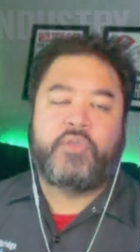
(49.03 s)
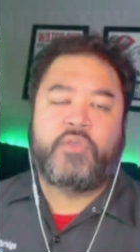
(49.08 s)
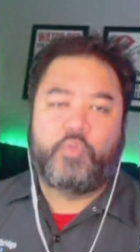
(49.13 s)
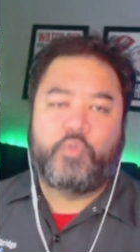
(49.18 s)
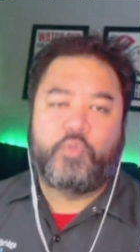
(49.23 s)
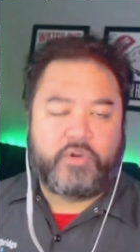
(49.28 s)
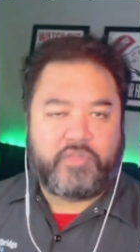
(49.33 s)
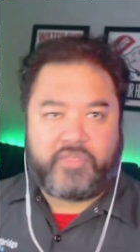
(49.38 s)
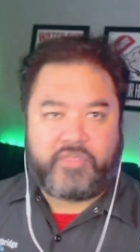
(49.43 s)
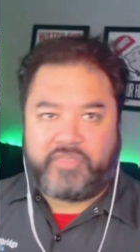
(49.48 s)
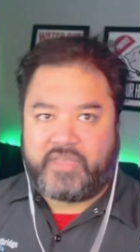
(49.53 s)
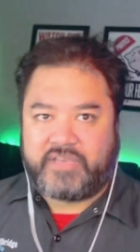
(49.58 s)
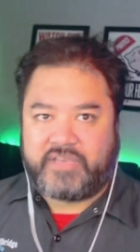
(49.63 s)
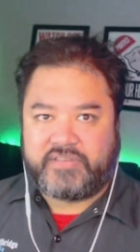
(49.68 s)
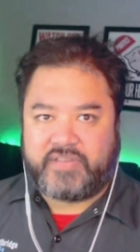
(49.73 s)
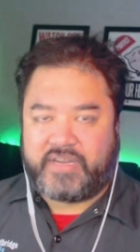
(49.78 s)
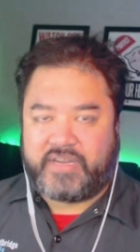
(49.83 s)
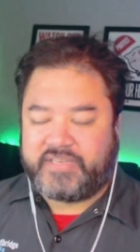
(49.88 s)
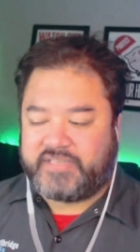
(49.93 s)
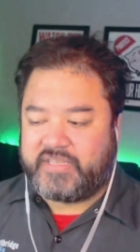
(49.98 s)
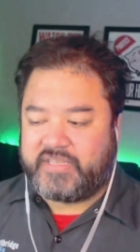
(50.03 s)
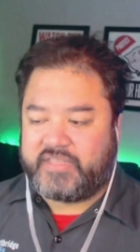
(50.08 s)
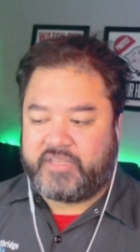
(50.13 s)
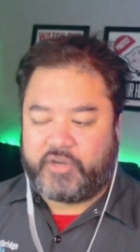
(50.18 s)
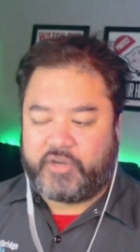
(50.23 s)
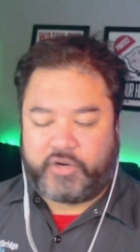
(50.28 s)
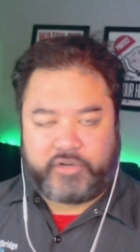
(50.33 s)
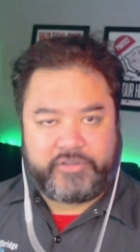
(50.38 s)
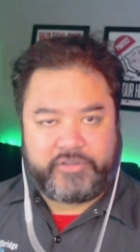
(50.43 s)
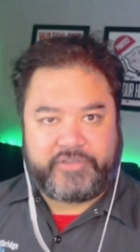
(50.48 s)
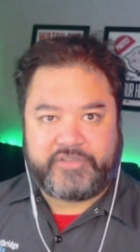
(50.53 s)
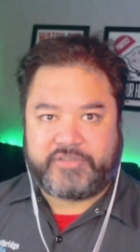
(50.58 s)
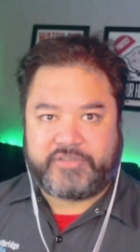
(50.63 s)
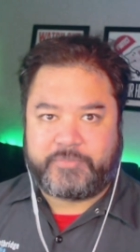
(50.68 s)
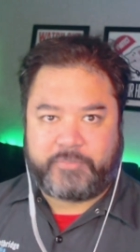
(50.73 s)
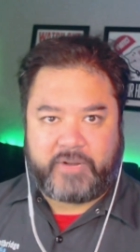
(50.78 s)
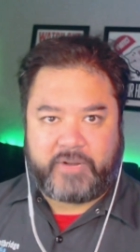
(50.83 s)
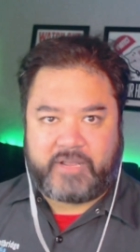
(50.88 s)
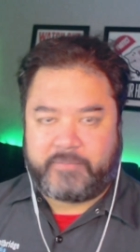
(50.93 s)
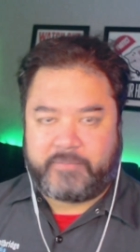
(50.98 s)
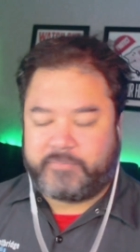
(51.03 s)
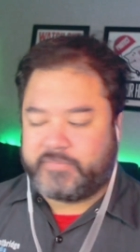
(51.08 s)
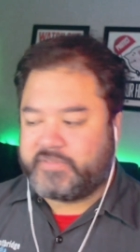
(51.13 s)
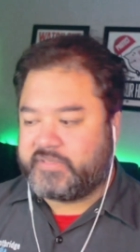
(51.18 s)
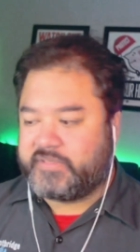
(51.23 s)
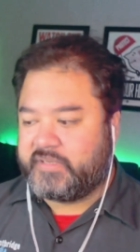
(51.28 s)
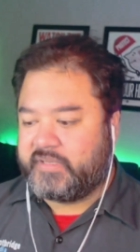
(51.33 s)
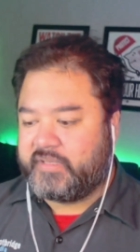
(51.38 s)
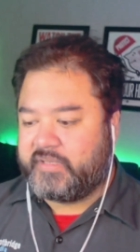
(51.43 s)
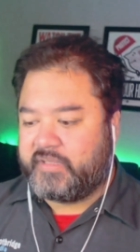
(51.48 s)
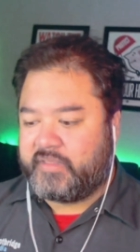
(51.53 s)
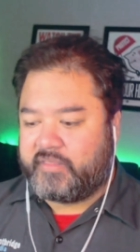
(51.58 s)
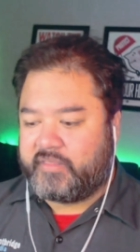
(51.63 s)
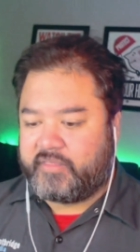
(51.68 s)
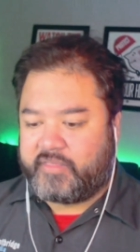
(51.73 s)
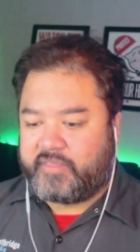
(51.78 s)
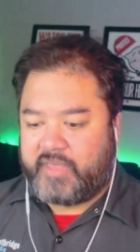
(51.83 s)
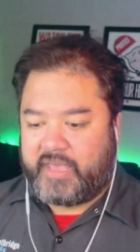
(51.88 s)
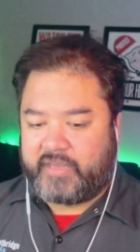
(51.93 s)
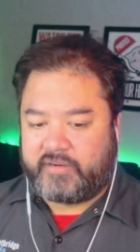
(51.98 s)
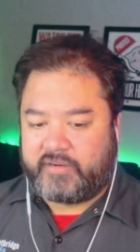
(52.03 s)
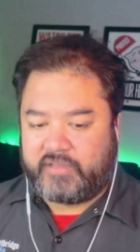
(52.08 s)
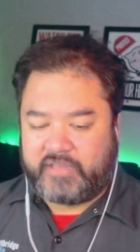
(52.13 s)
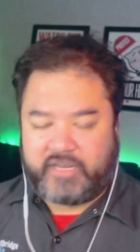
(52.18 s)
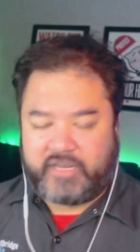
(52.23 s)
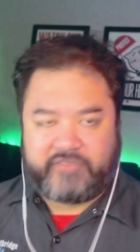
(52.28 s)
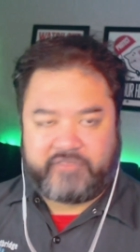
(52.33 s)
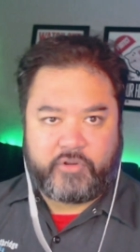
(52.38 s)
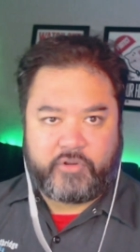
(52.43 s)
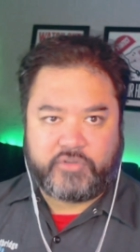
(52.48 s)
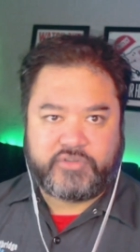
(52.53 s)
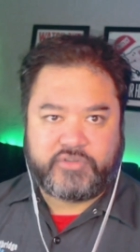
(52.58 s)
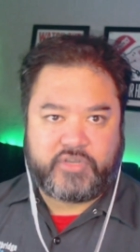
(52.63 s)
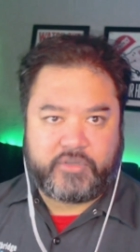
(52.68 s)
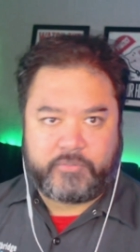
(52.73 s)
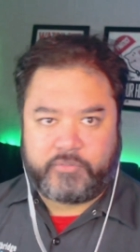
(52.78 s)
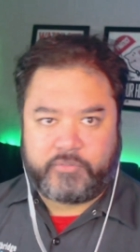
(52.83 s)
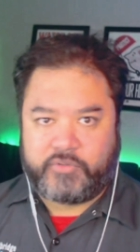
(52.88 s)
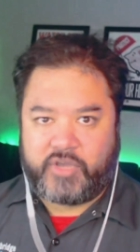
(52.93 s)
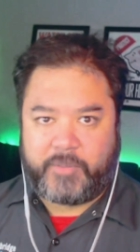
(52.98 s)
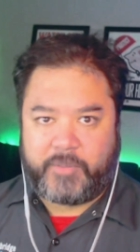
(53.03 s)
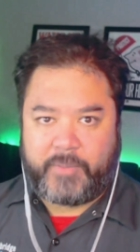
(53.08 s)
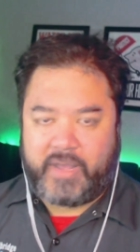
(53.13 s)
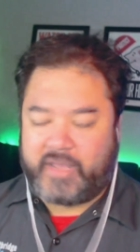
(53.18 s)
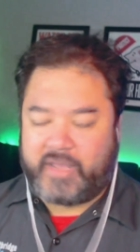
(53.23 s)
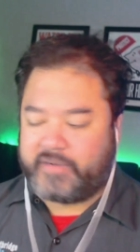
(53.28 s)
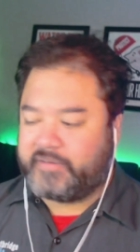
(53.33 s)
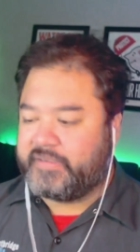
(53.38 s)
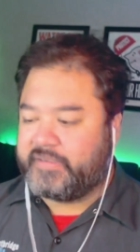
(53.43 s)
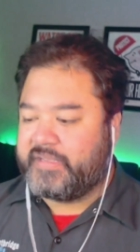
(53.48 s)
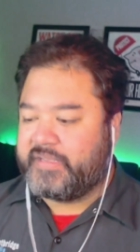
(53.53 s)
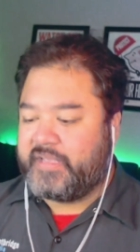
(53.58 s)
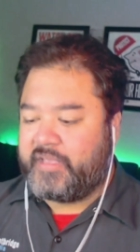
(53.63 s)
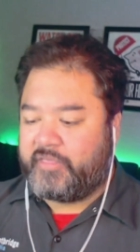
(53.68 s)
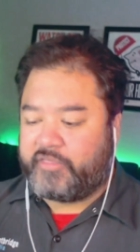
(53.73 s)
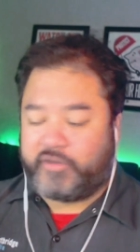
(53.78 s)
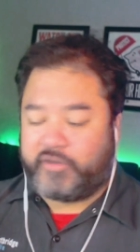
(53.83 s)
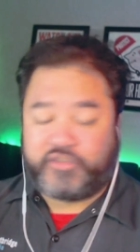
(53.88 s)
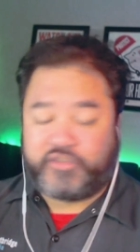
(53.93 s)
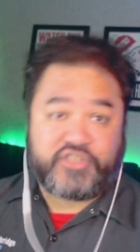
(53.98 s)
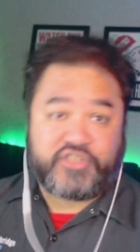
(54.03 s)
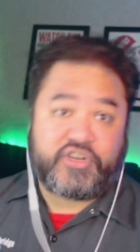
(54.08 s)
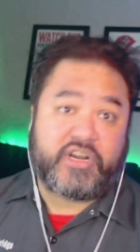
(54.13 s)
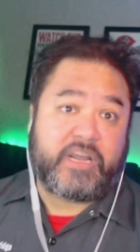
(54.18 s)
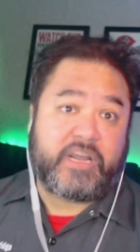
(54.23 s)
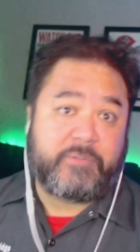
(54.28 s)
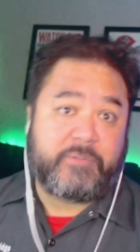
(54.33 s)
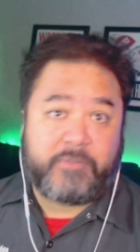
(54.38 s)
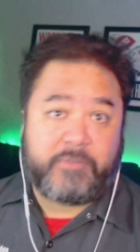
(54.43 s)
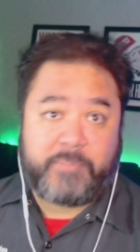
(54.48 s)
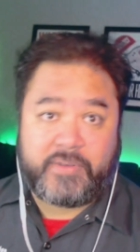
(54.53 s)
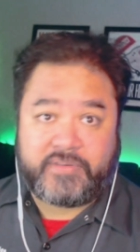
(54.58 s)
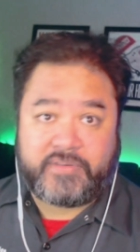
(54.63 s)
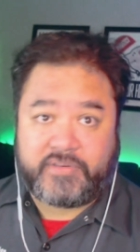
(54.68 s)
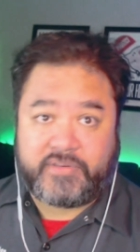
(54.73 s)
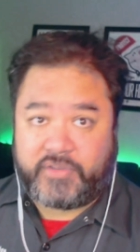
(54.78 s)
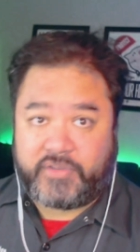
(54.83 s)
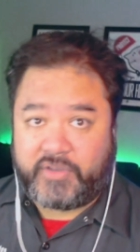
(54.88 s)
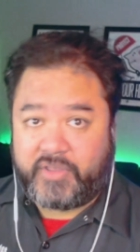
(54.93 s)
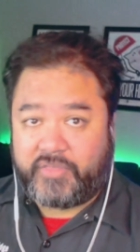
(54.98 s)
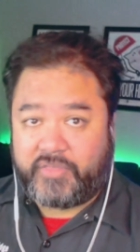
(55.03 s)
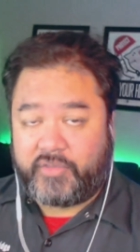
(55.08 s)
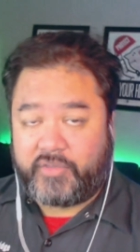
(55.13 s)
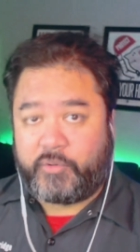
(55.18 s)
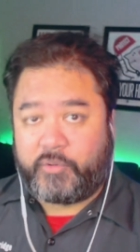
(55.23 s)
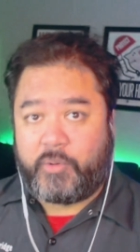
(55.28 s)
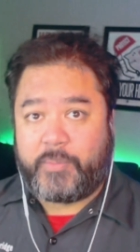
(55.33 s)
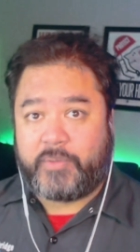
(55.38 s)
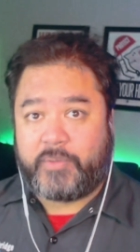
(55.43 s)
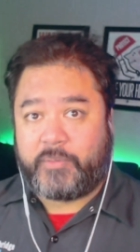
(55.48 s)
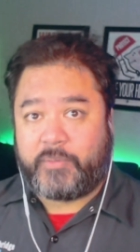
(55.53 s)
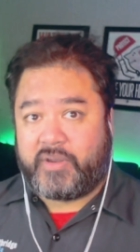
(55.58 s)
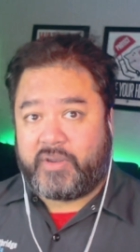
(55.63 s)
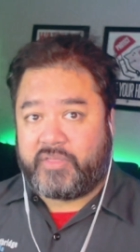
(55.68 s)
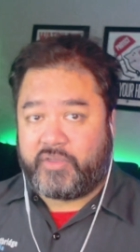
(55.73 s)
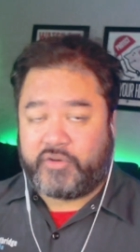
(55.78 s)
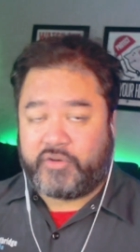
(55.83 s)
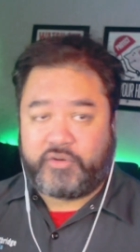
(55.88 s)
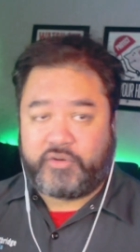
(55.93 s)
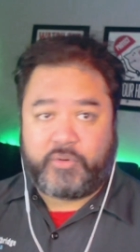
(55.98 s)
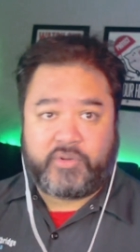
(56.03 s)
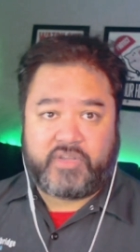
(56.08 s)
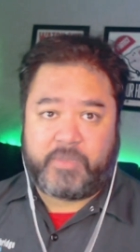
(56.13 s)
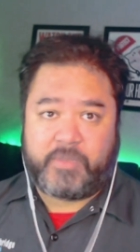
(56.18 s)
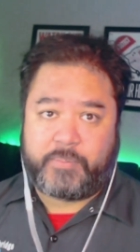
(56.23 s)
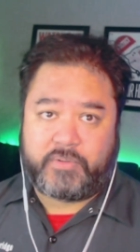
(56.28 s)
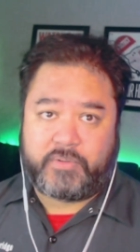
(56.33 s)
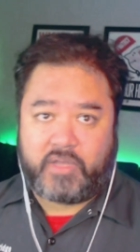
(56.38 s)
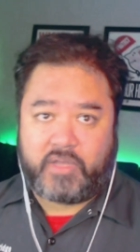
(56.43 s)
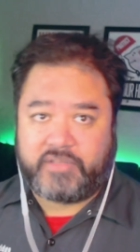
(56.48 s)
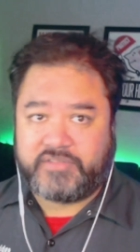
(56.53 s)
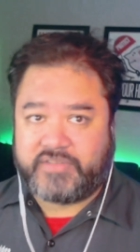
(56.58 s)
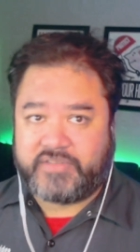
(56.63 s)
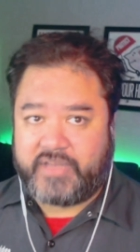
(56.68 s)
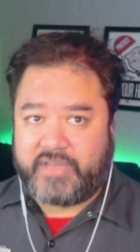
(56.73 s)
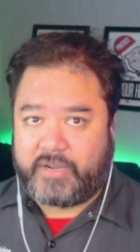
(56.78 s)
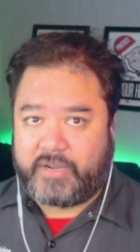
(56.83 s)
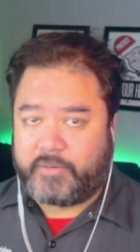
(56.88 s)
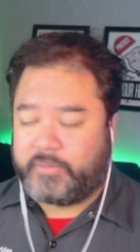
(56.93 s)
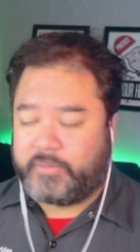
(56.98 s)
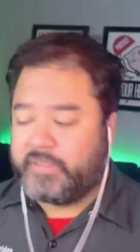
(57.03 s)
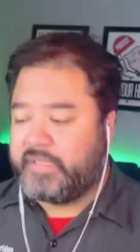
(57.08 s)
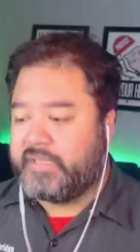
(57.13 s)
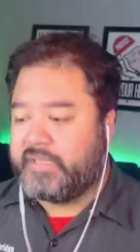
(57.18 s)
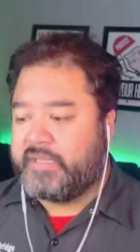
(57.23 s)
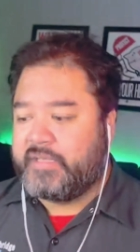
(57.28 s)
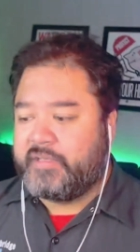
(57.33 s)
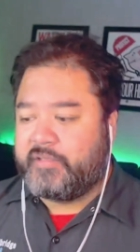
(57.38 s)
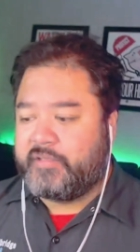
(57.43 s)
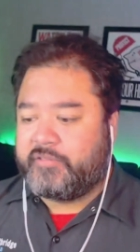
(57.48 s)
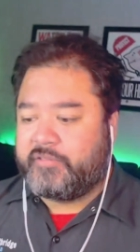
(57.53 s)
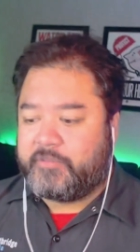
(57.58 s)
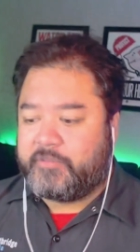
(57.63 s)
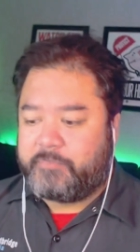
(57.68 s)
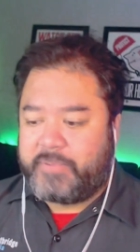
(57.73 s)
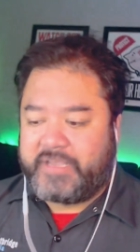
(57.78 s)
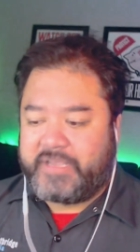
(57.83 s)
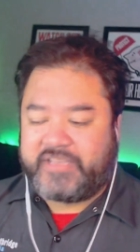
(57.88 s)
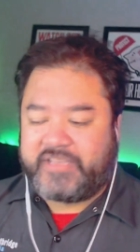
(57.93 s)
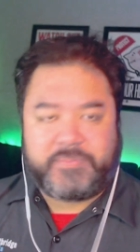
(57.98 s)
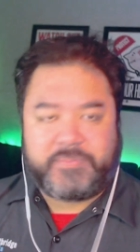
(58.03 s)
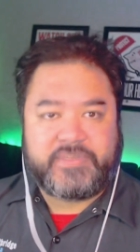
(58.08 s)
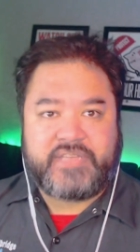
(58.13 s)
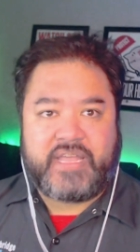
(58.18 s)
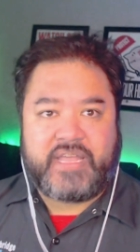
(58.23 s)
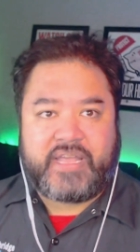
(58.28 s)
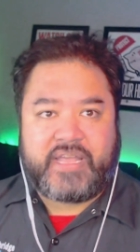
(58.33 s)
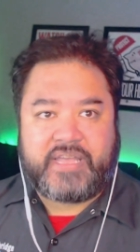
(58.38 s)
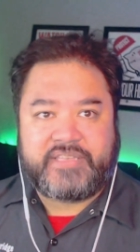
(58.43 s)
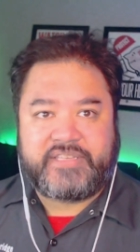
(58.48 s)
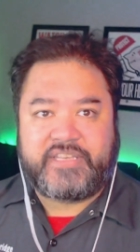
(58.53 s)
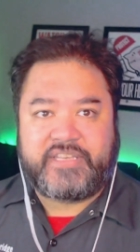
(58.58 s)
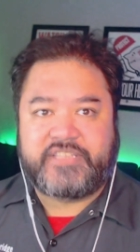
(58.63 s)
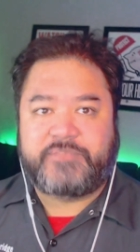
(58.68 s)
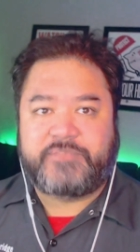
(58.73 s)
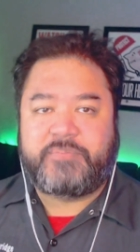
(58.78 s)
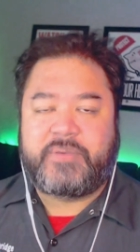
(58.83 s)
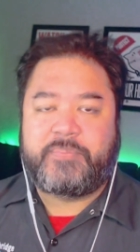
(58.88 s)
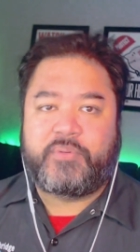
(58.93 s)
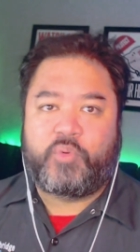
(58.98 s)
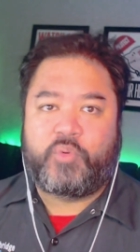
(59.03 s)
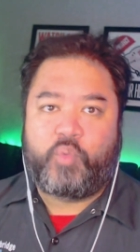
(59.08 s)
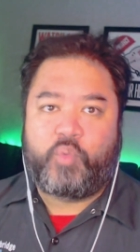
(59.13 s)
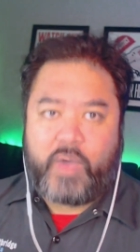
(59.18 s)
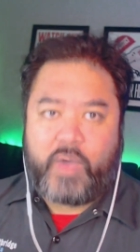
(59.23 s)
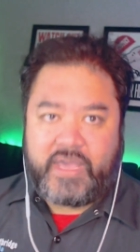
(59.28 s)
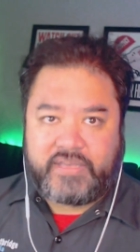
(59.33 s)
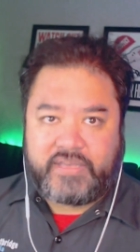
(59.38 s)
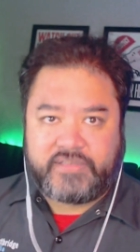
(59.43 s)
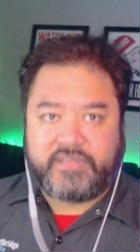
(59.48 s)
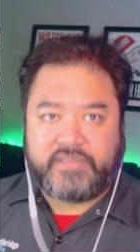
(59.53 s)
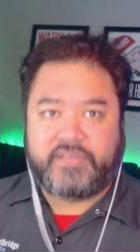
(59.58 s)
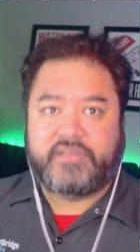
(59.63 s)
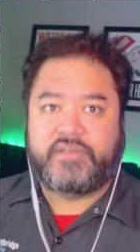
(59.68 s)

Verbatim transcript: one of the things that I see the earliest problems that a lot of folks co- who come on, they're just starting up their business, they're getting their equipment ready, they're doing a couple lawns now. The biggest mistake I see is people wait